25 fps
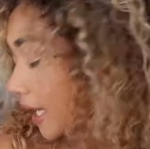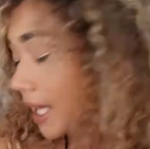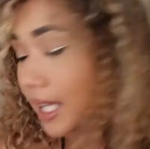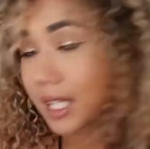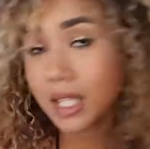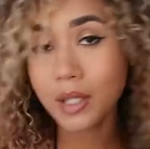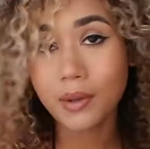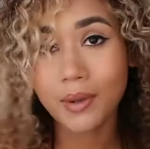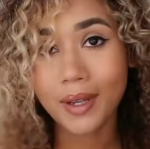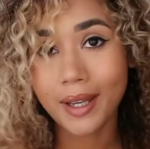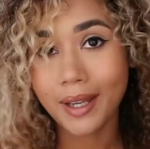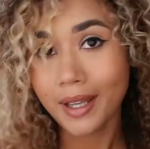
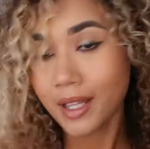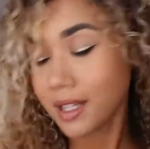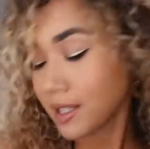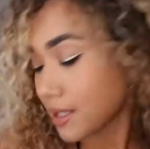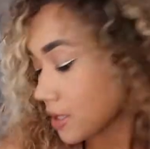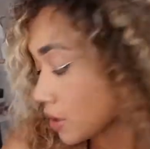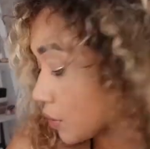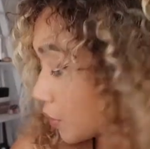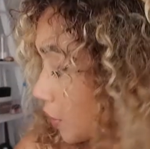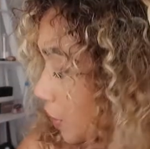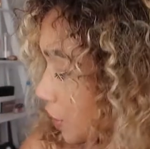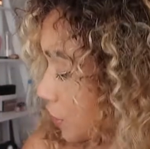Anyway,
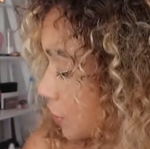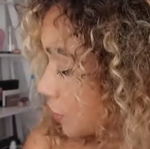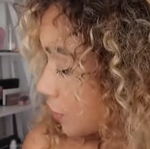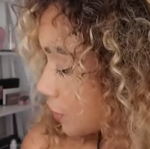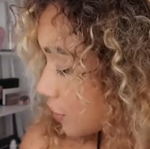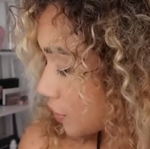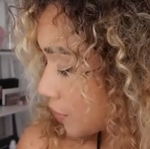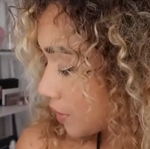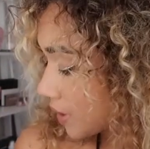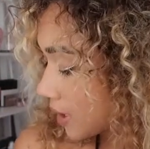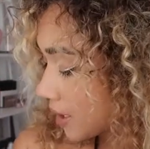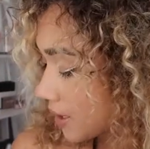so what
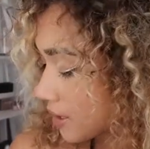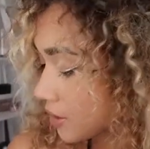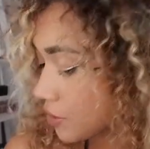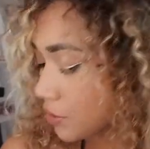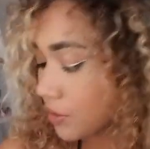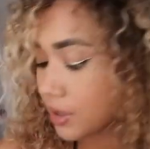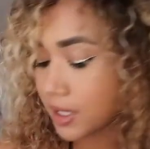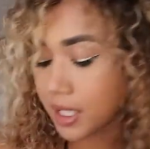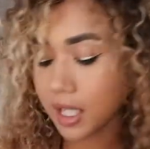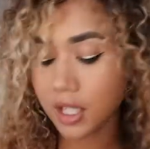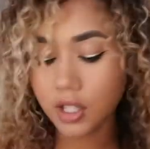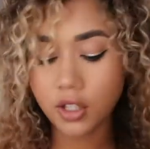you do is
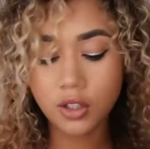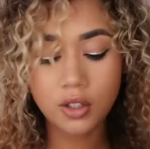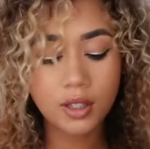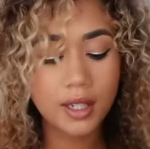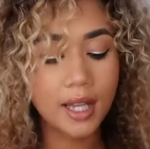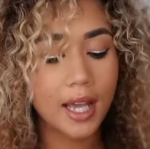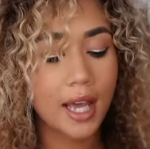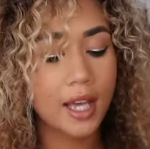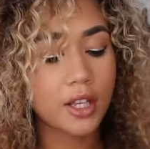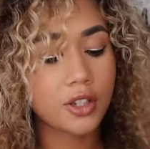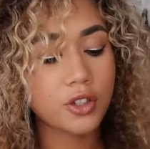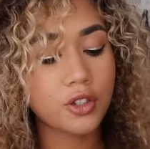you take
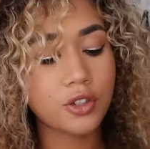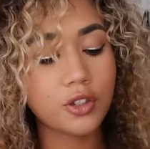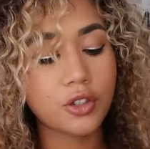your lash,